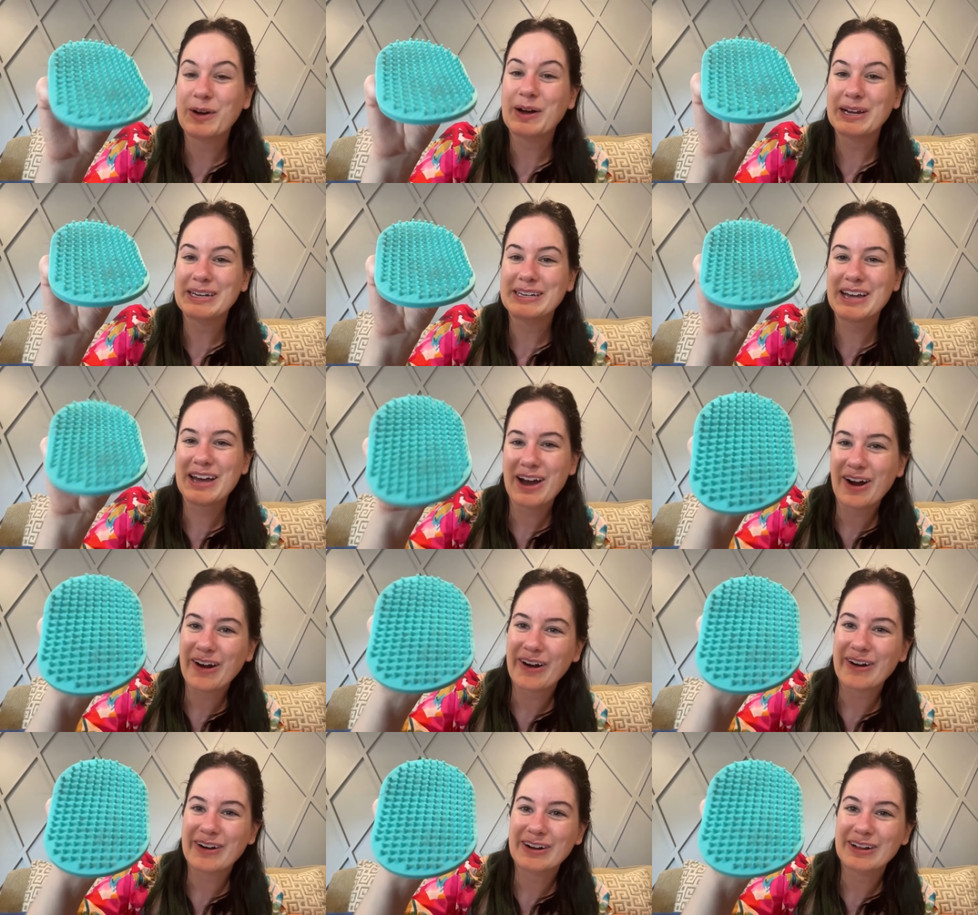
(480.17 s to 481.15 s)
on
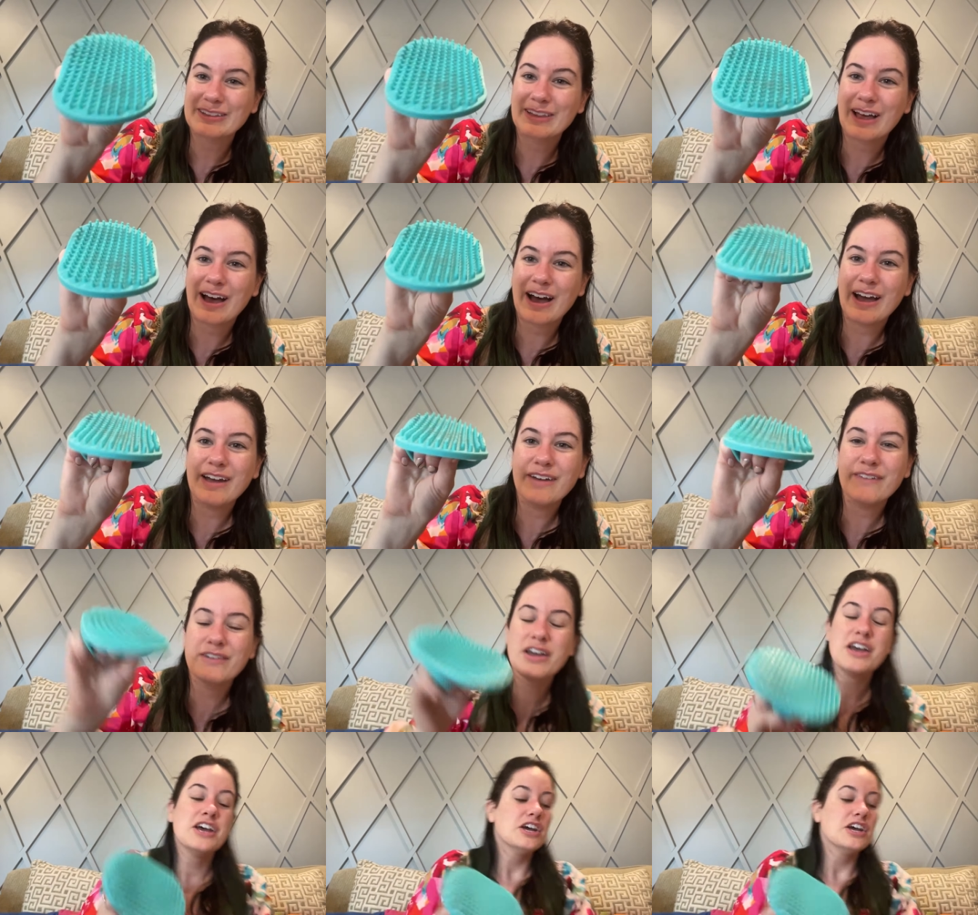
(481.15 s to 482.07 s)
our live.